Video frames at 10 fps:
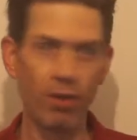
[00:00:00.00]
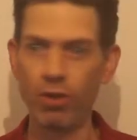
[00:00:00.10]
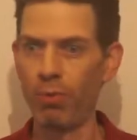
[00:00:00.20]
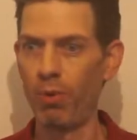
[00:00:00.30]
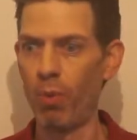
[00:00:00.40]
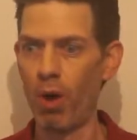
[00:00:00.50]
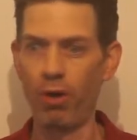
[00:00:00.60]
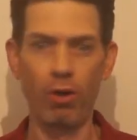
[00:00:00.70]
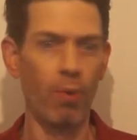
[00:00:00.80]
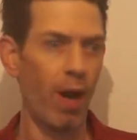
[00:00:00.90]
so we
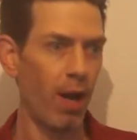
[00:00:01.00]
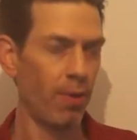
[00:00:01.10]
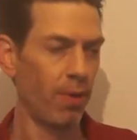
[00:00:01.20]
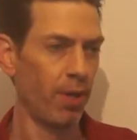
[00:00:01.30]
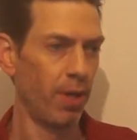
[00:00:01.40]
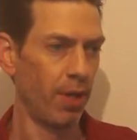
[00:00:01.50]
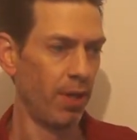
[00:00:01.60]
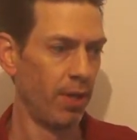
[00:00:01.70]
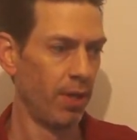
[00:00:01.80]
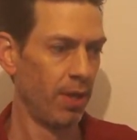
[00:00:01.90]
wandered around the
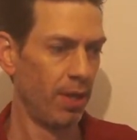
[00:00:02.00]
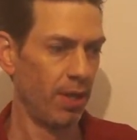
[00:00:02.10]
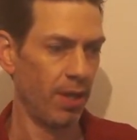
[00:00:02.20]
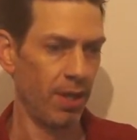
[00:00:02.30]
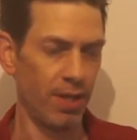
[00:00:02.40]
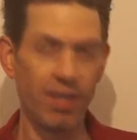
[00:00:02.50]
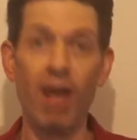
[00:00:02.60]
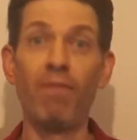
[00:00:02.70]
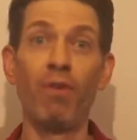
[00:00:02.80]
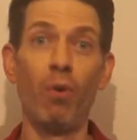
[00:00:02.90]

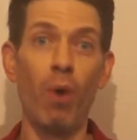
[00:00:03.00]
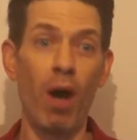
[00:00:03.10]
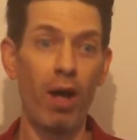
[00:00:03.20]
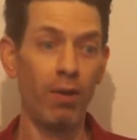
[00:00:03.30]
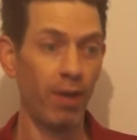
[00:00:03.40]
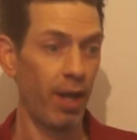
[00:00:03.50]
set for a while.